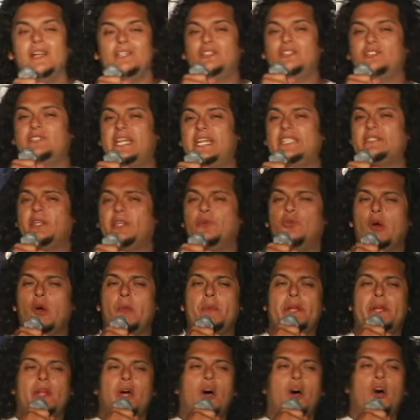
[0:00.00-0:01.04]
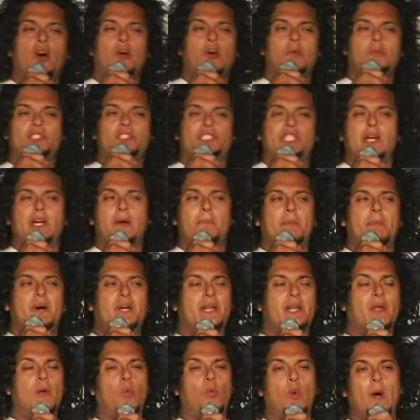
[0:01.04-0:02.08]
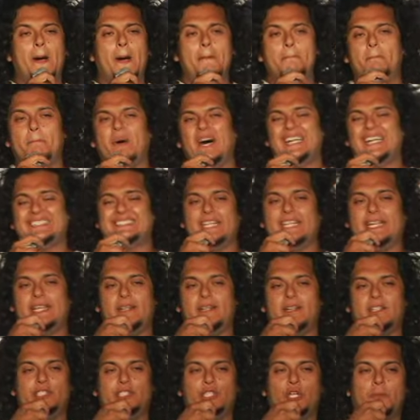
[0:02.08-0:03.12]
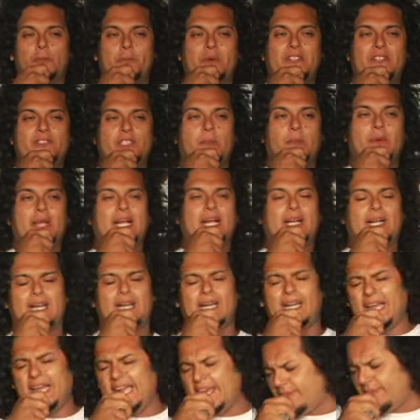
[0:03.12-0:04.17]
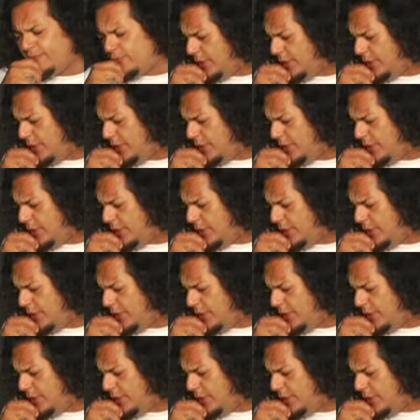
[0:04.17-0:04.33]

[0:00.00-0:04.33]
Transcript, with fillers: You take this woman home, she unbuttons one button. She opens up like a life